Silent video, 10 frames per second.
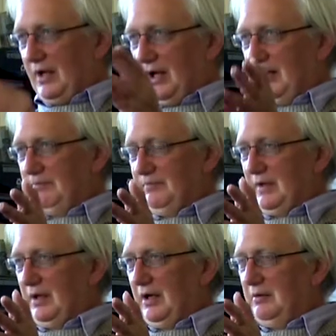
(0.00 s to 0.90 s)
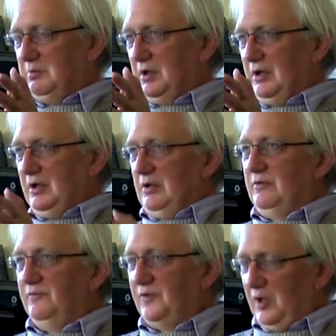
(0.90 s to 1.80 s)

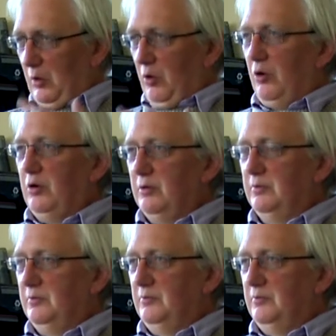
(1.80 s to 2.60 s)
the law,